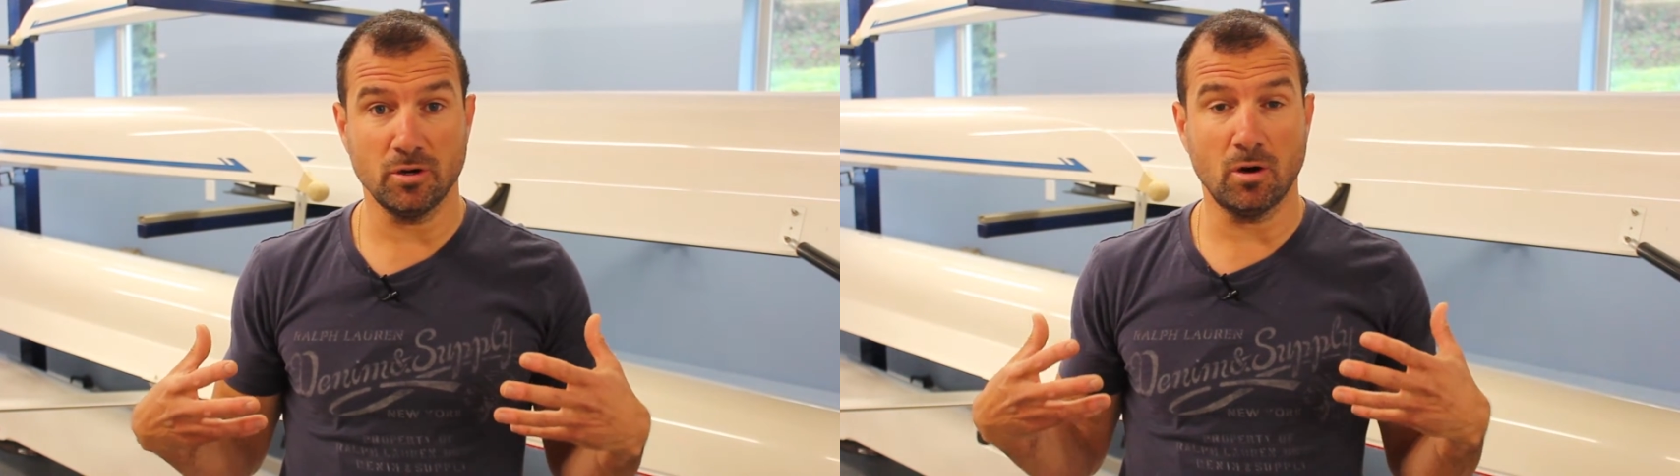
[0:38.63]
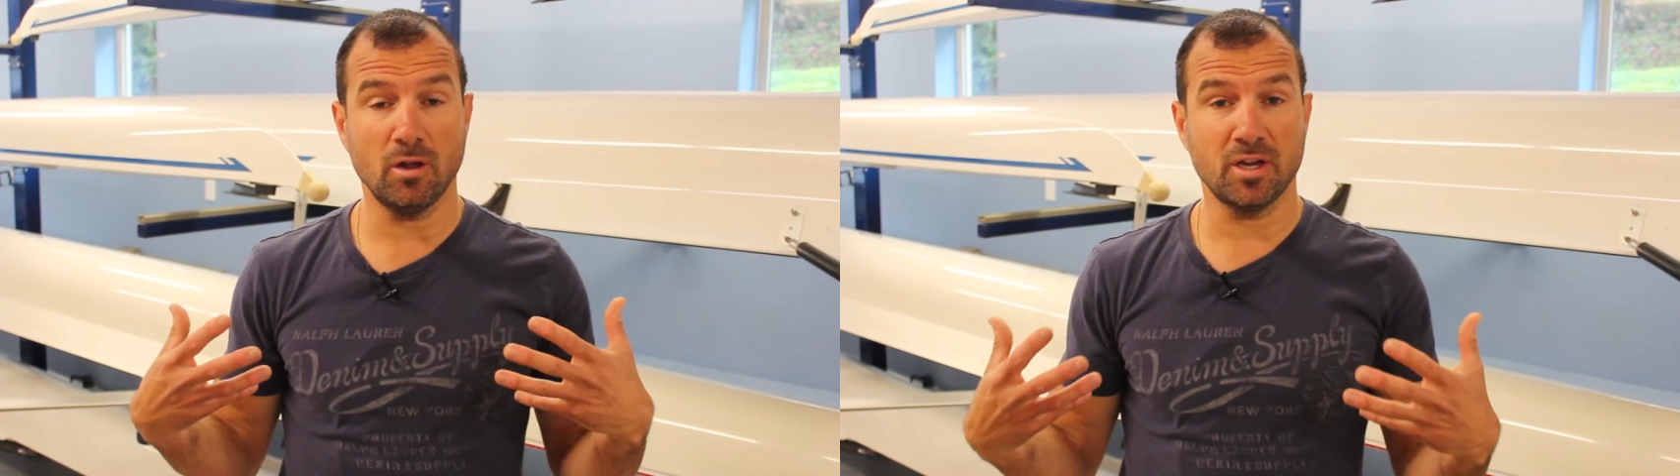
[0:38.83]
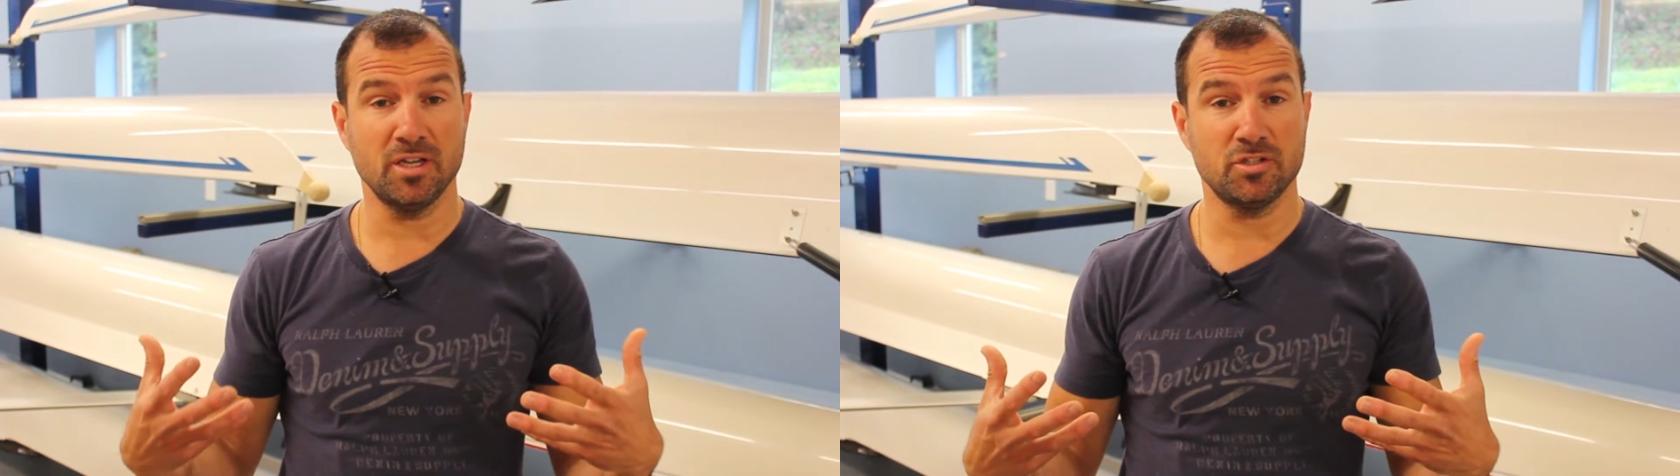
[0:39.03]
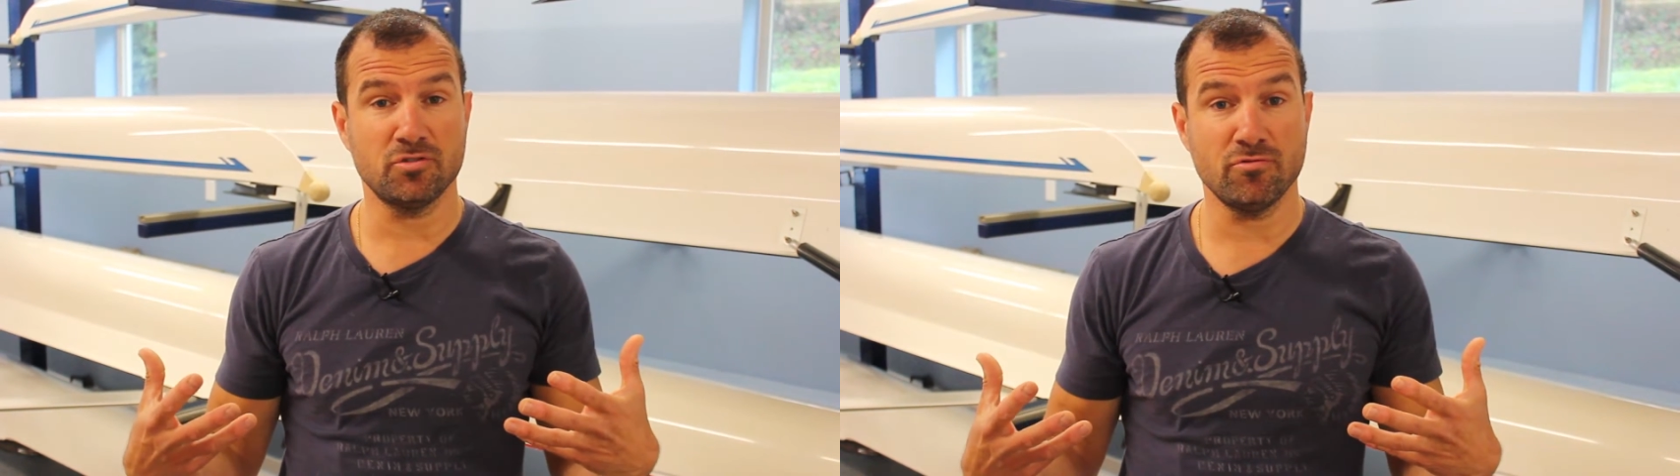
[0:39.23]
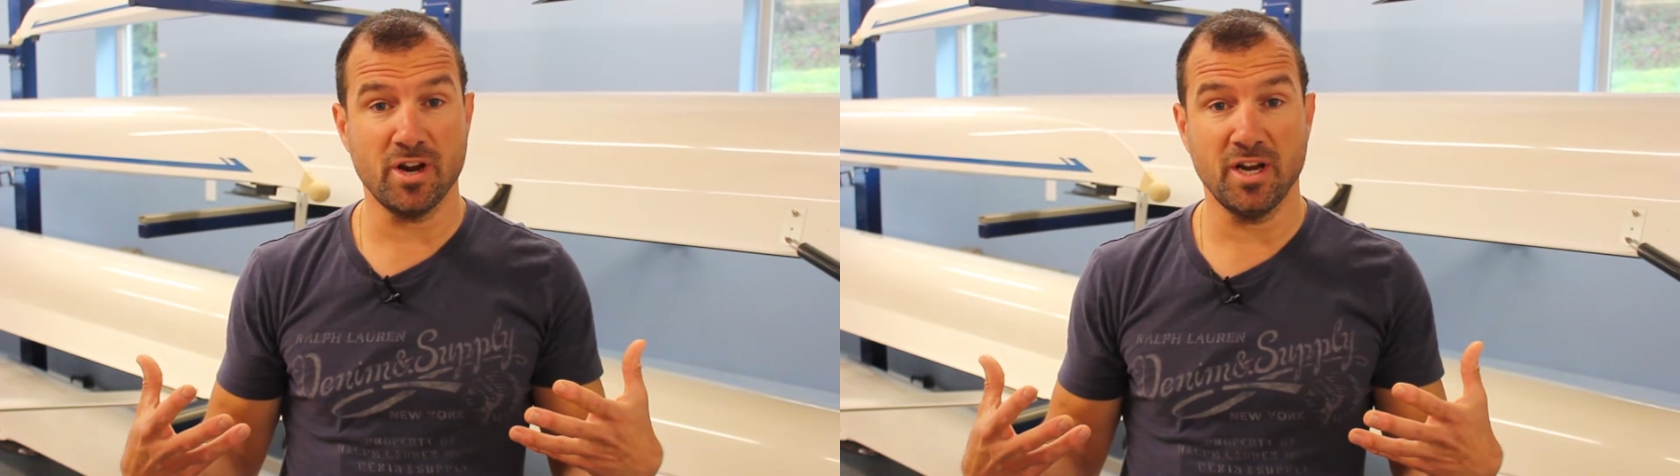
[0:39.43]
all his
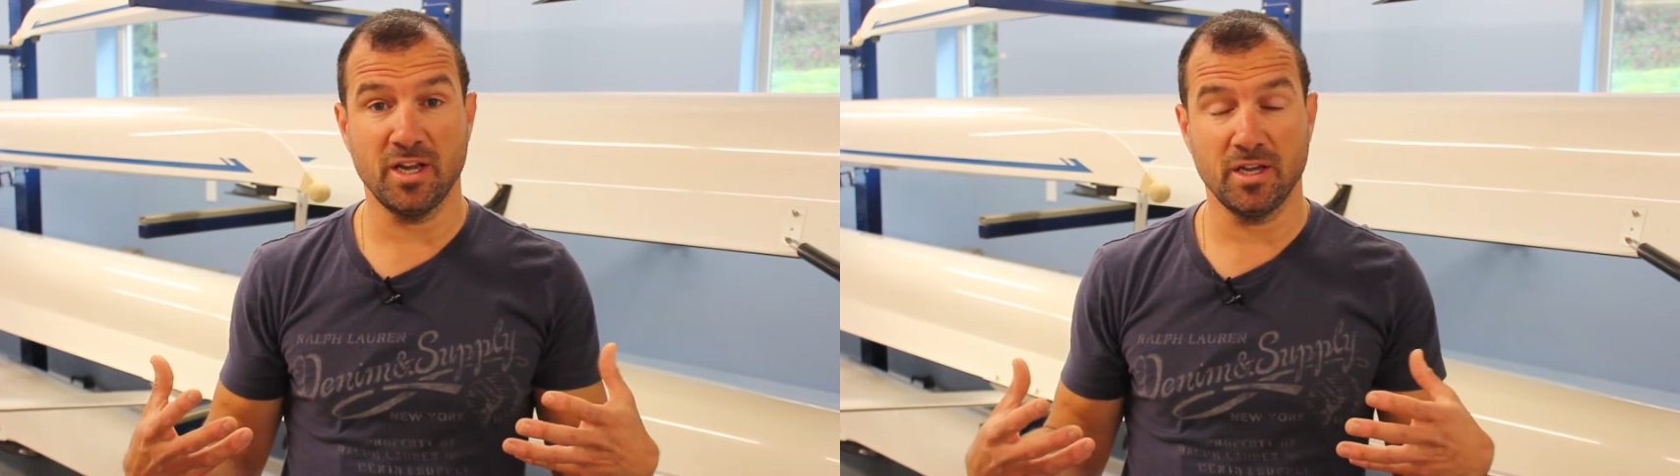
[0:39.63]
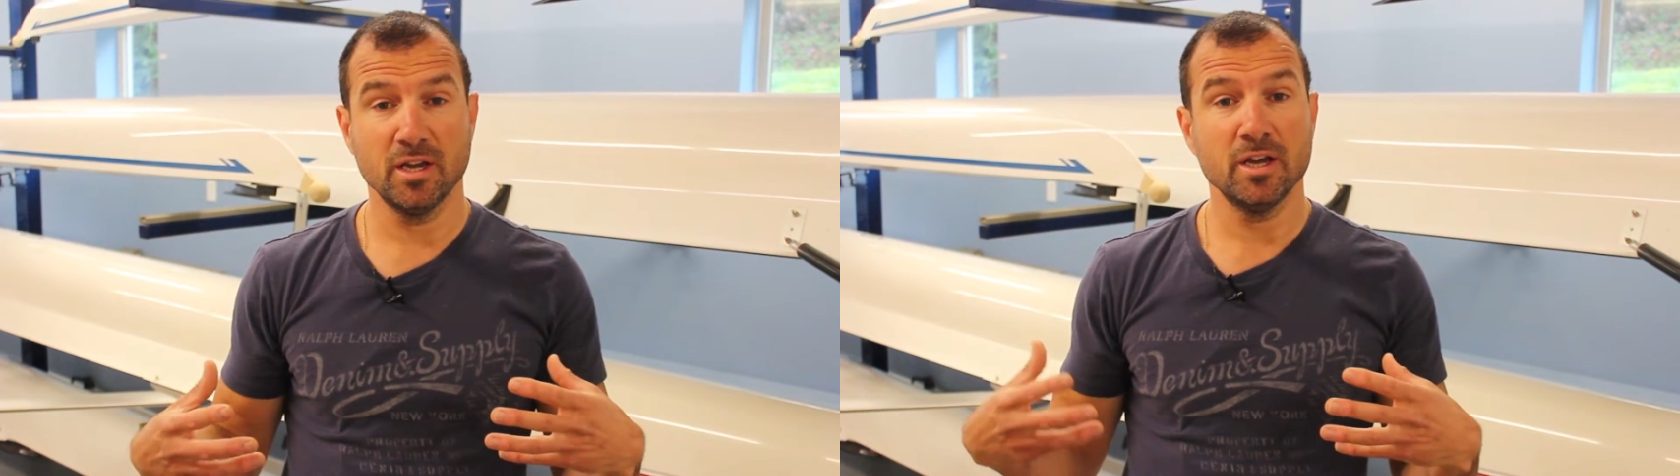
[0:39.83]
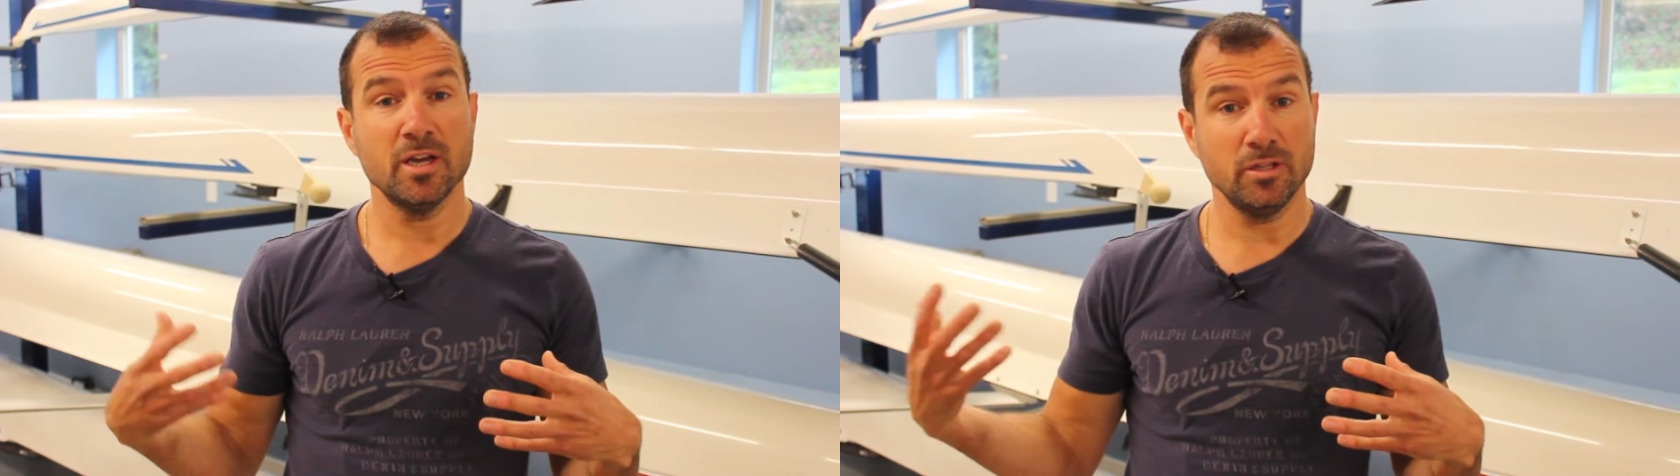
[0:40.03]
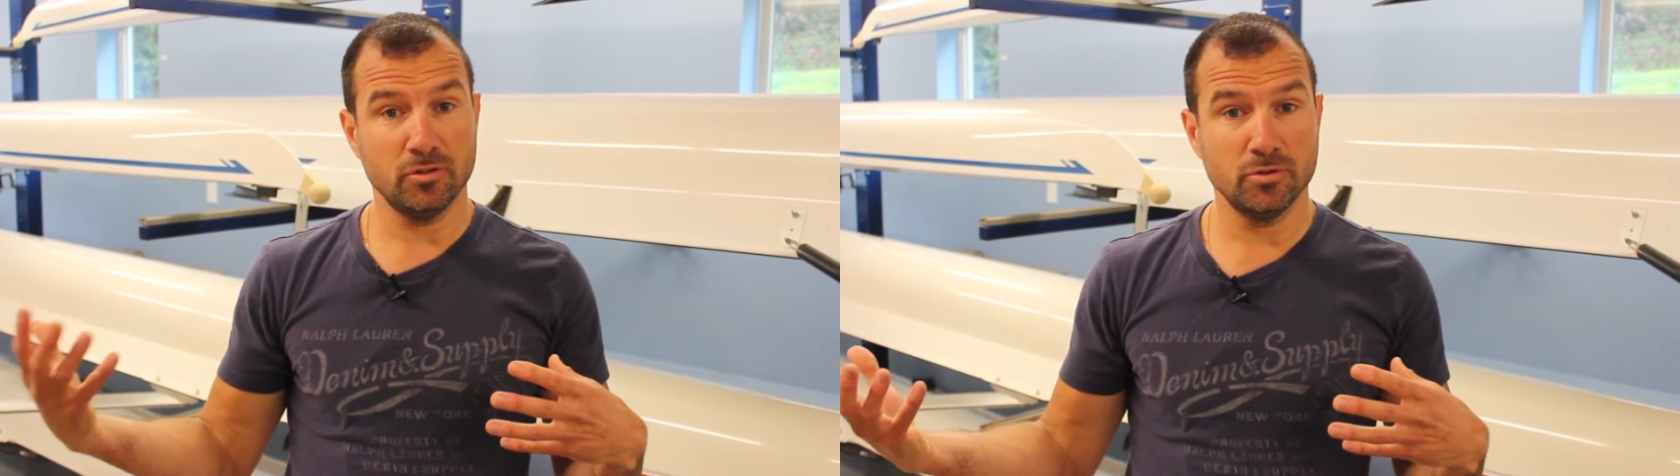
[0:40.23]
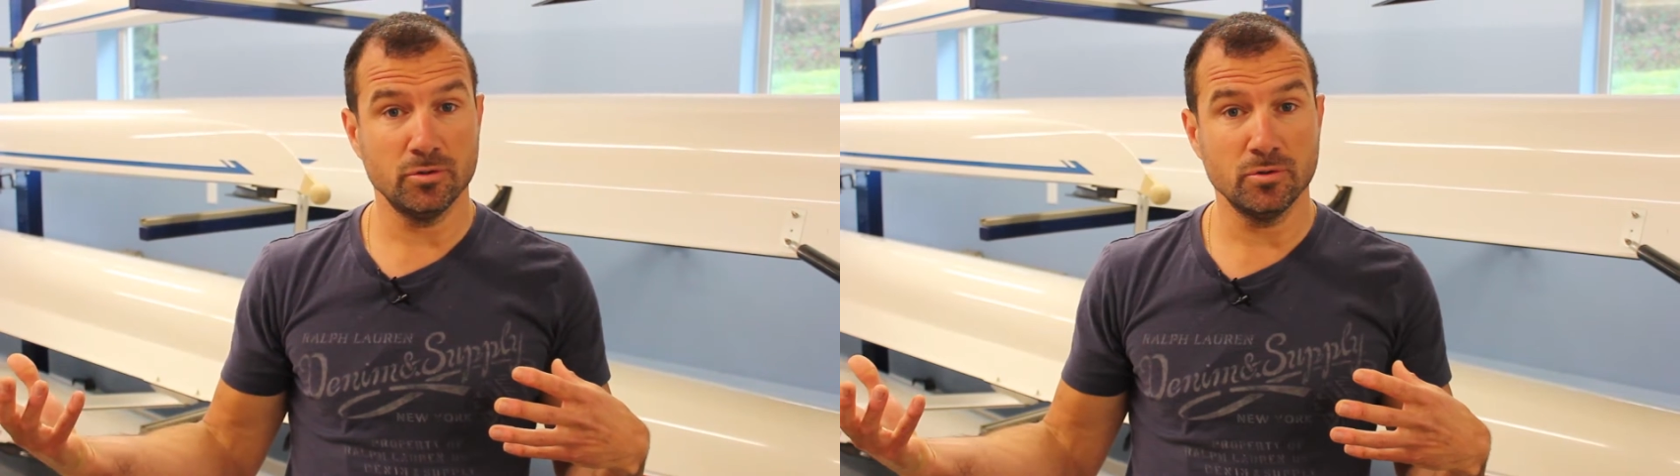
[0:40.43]
training
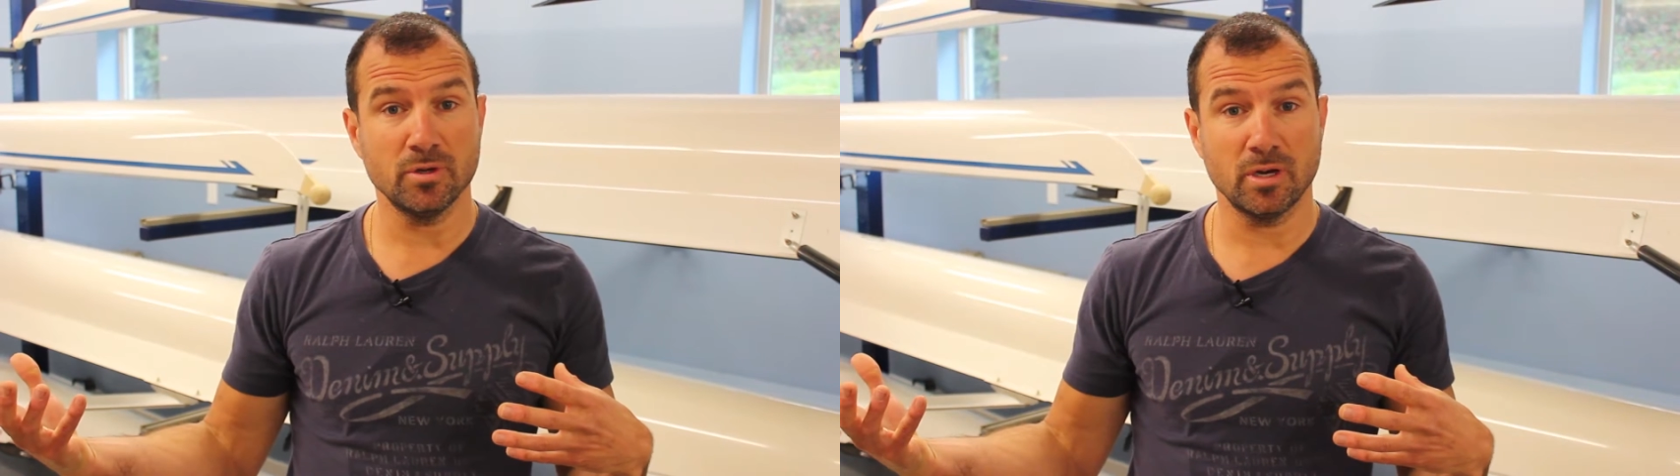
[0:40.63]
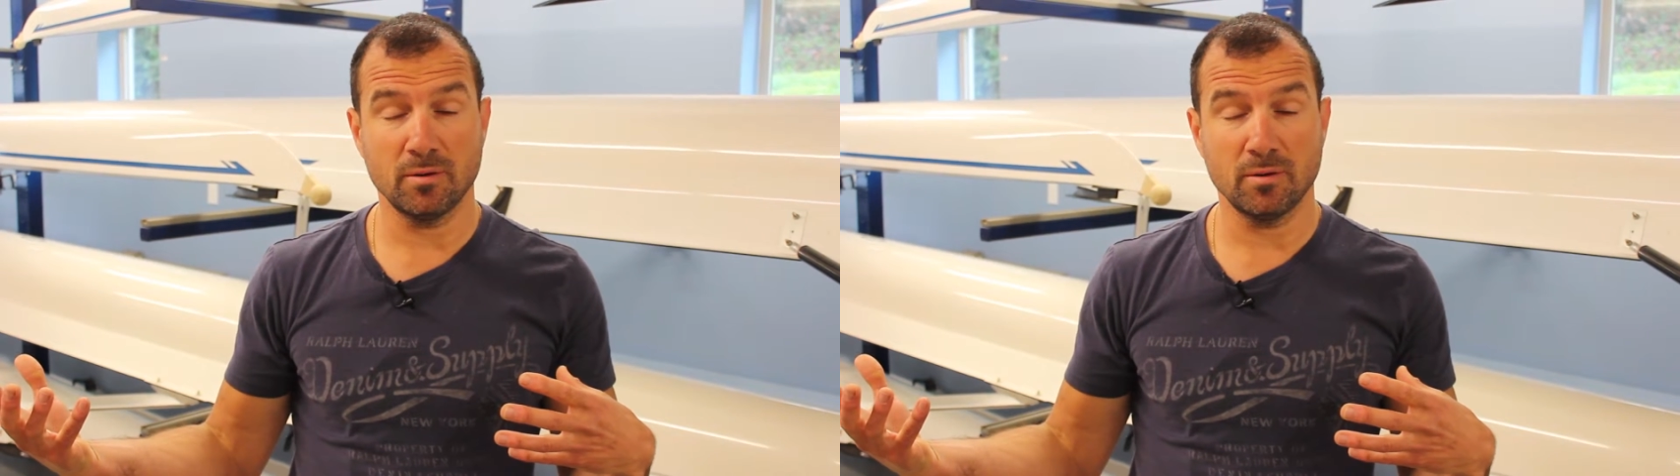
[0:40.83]
into